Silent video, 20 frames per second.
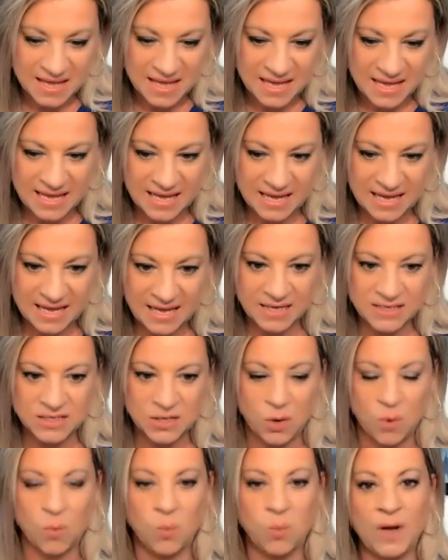And
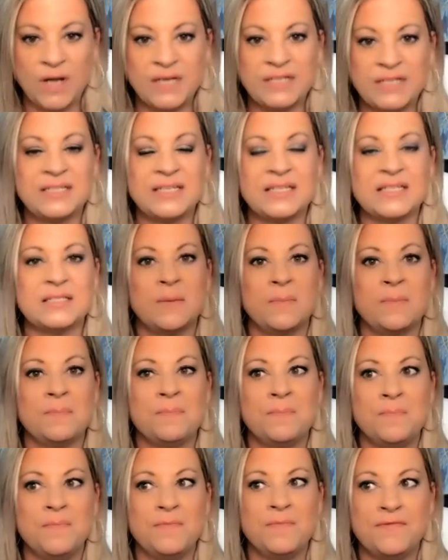what does
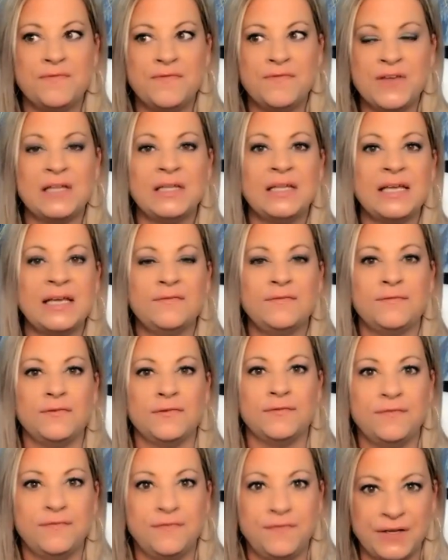feeling
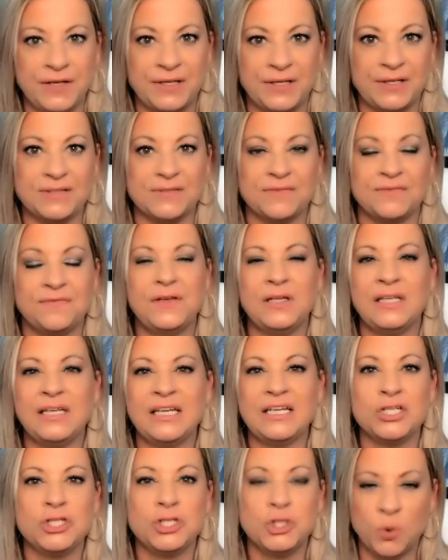fulfilled,
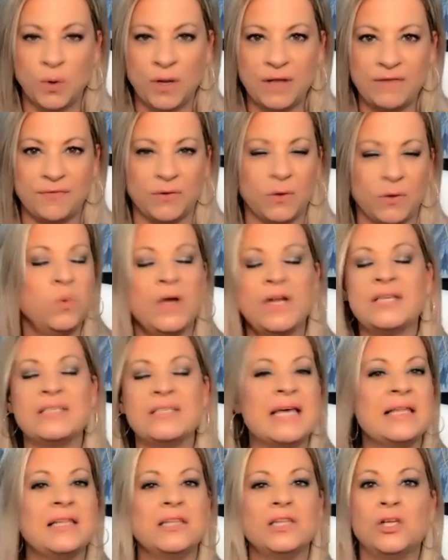feeling joyful, what does
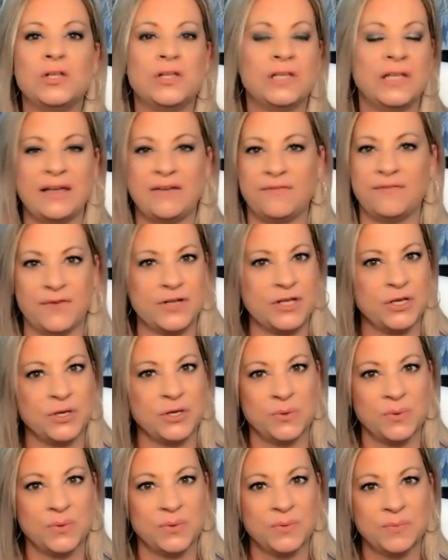that look like for
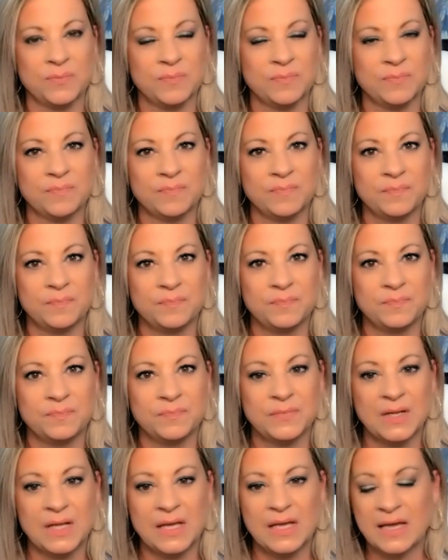you?
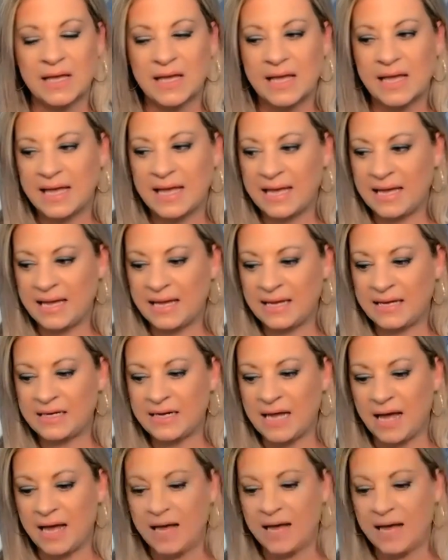And
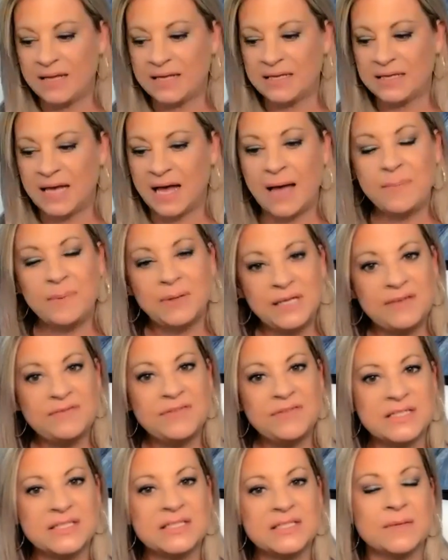I believe
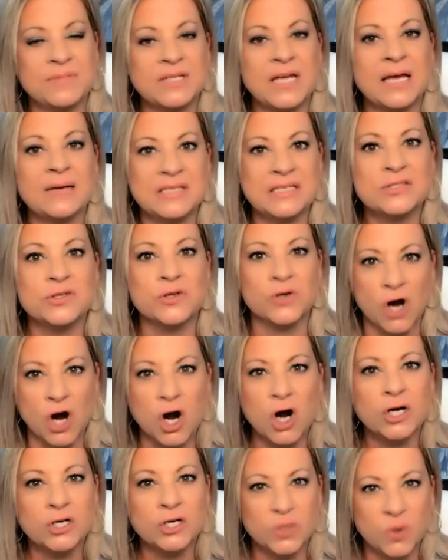that sometimes these are
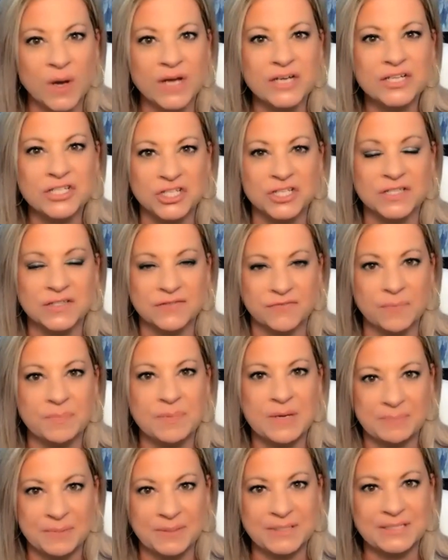hard questions for
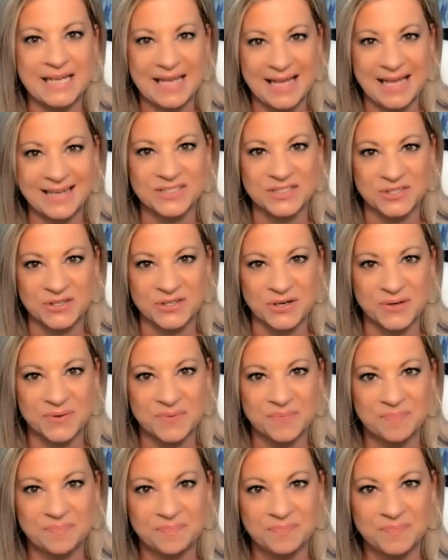people to answer,
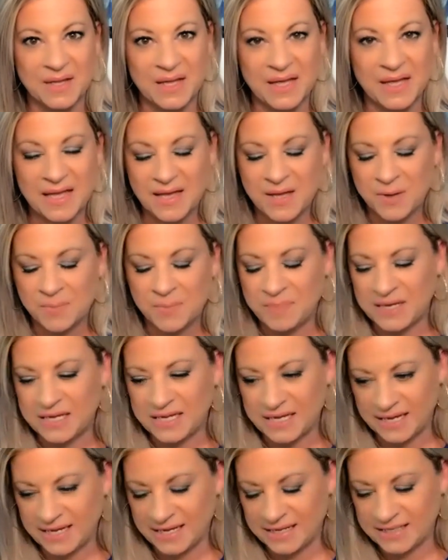
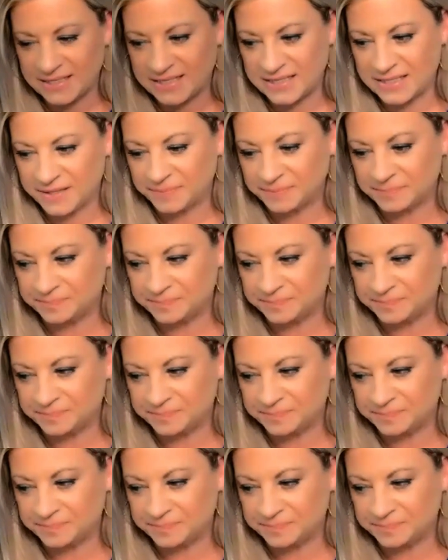because